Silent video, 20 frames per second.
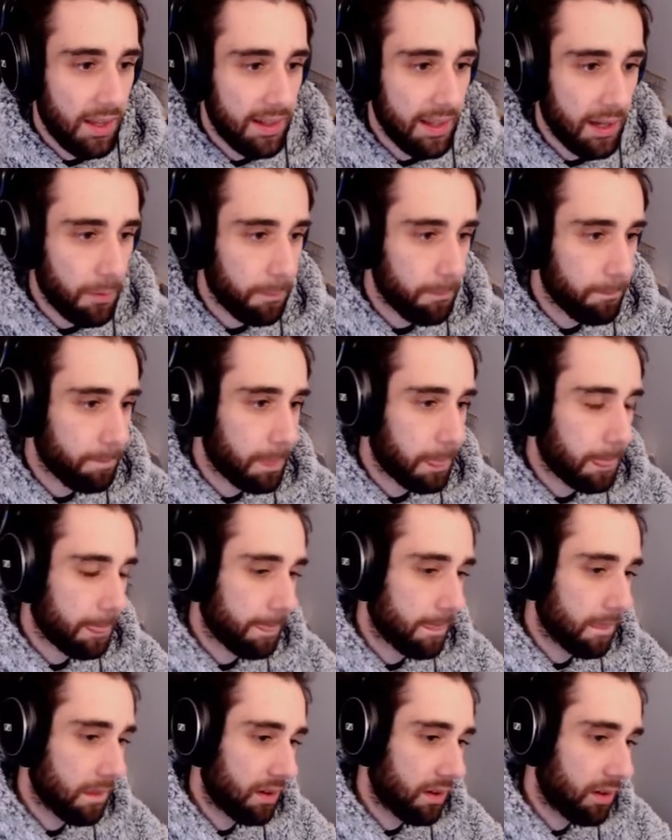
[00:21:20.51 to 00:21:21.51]
Now,
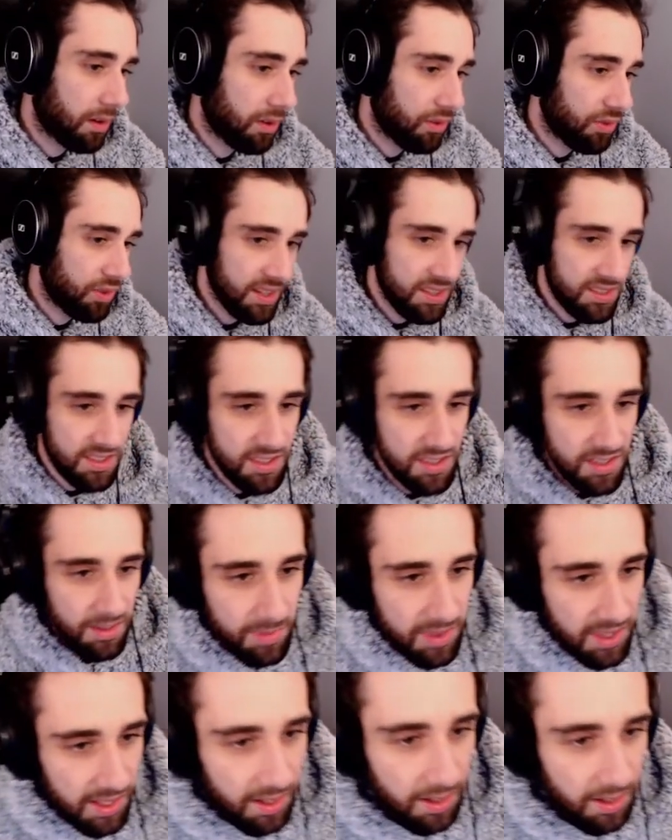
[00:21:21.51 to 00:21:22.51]
this is
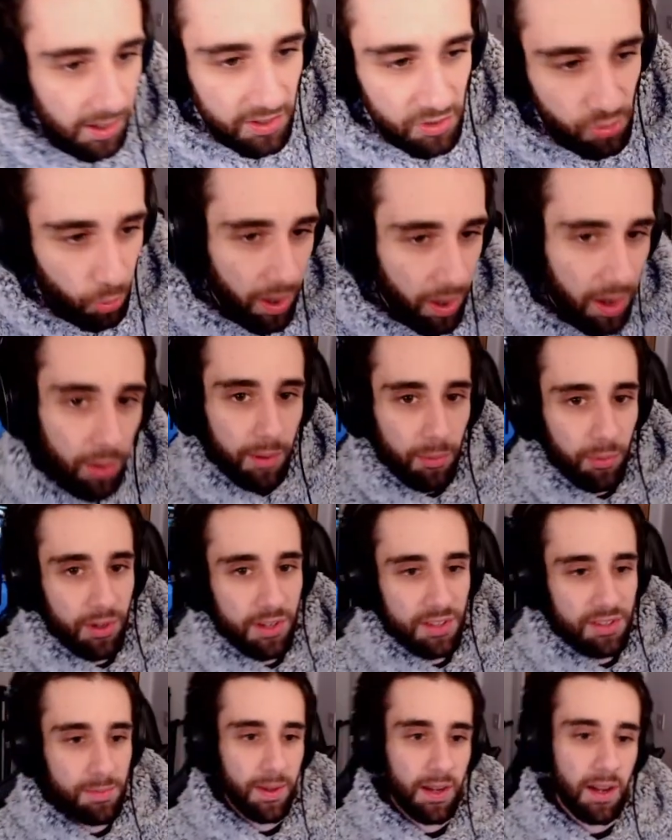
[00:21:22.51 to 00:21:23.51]
something as well I
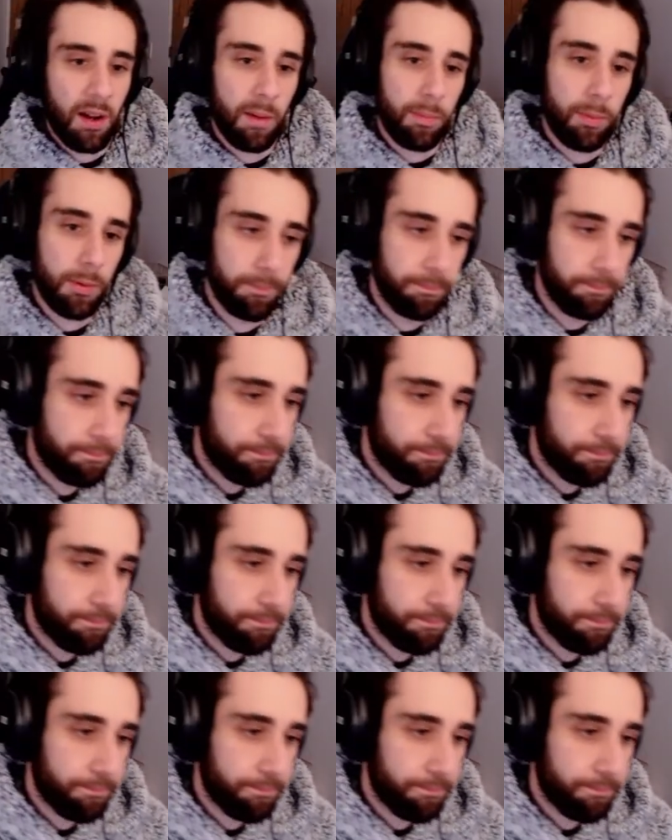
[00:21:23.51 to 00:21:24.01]
wanted to pick up on.